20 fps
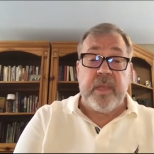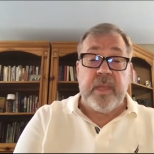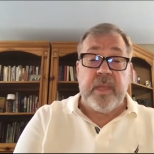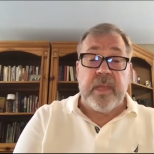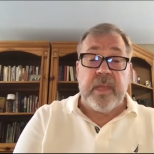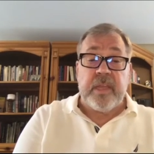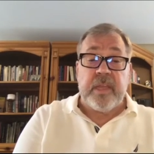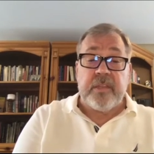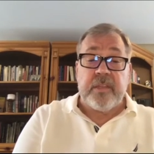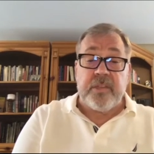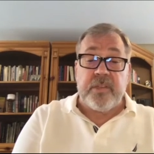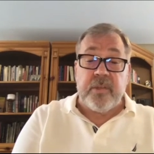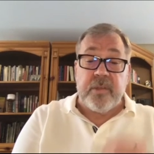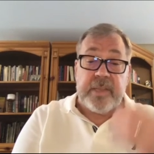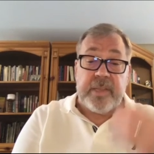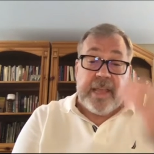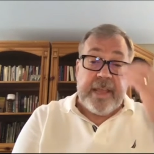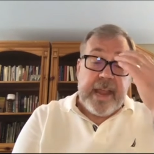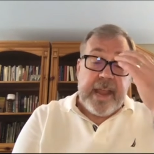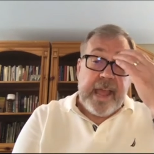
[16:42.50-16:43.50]
so that
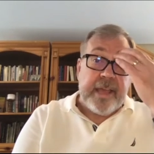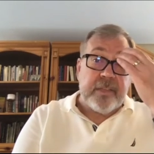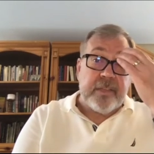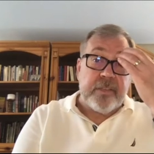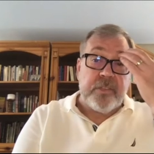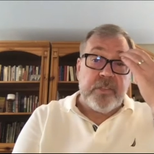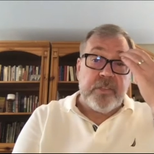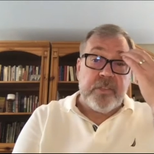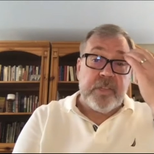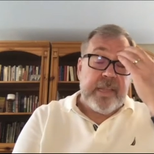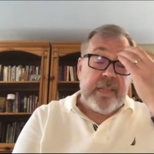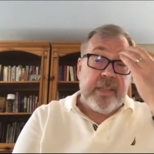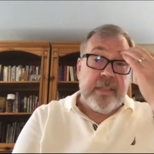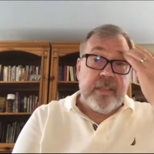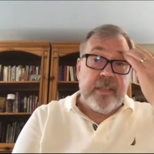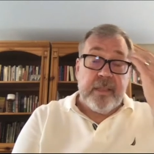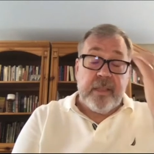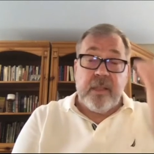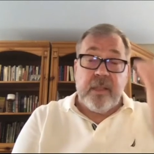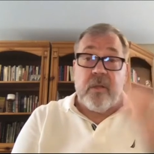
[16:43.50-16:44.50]
as
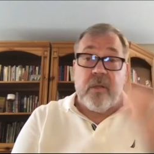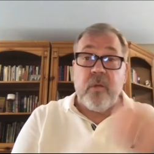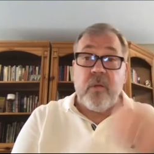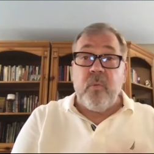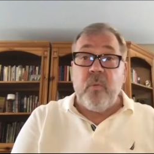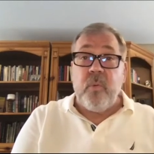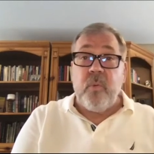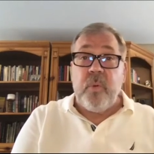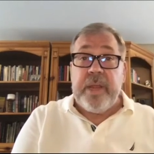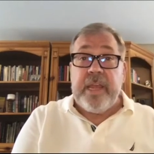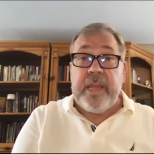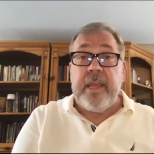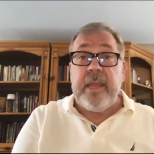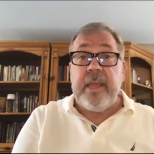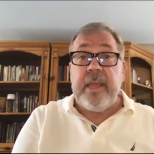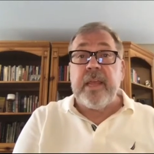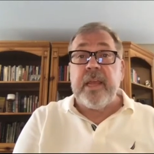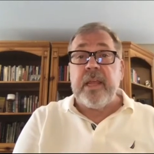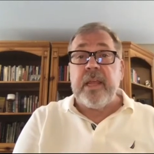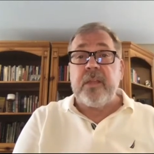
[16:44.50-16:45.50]
we
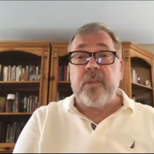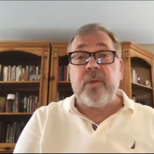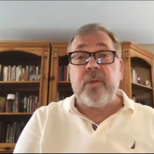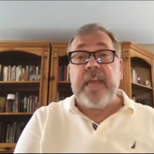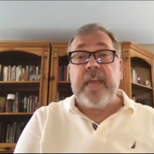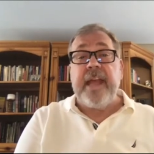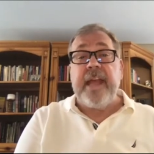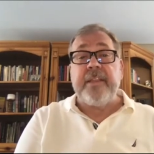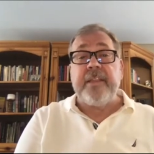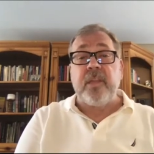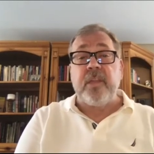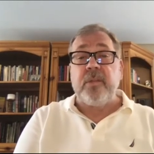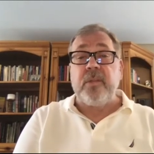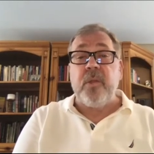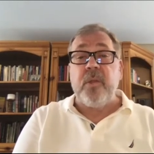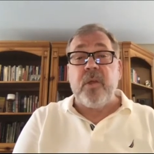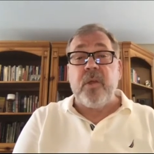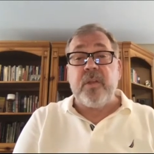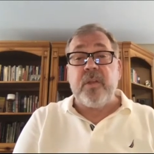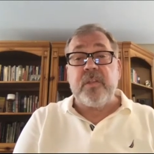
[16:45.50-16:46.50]
look at the
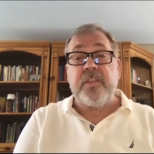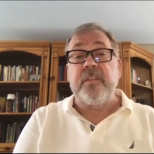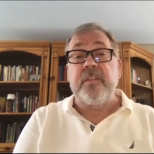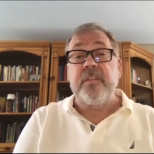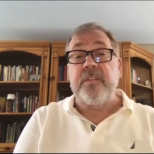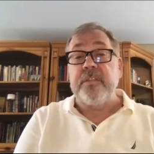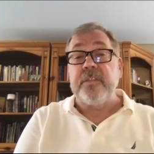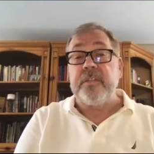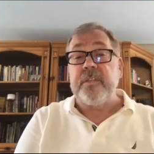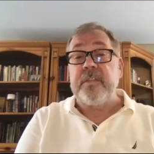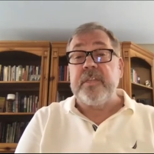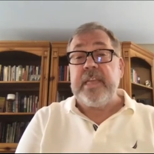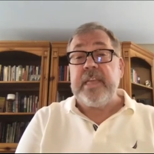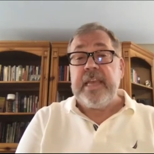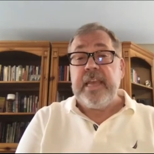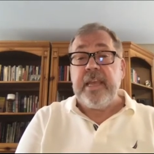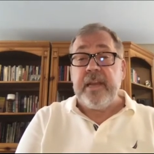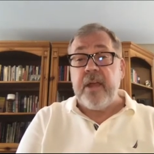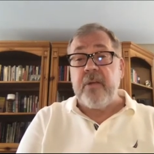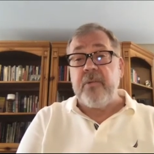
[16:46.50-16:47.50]
losses in
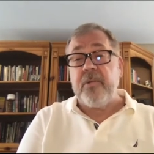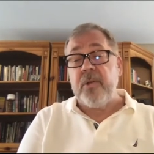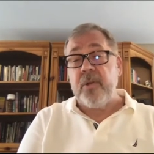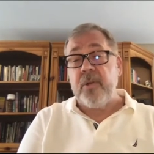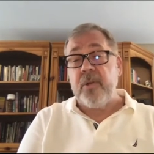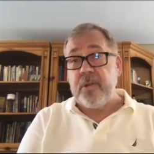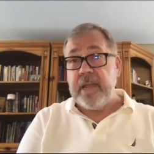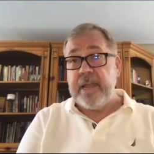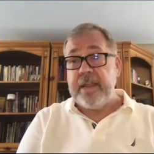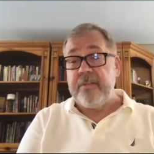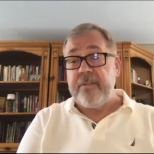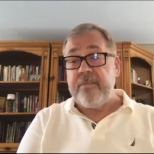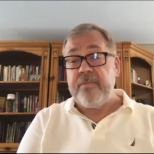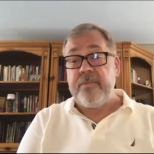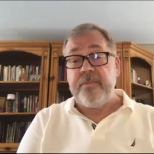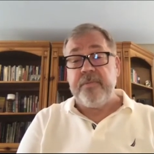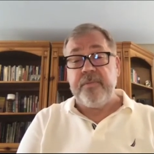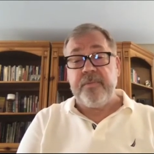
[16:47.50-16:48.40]
our life,